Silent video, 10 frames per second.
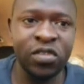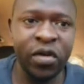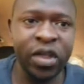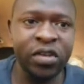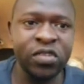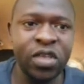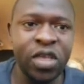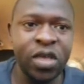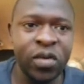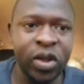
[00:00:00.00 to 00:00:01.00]
is
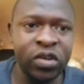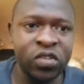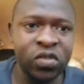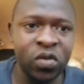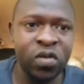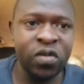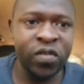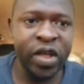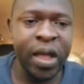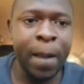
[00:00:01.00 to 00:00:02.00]
red, right?
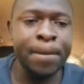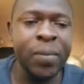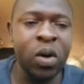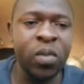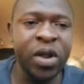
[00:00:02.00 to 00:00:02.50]
So via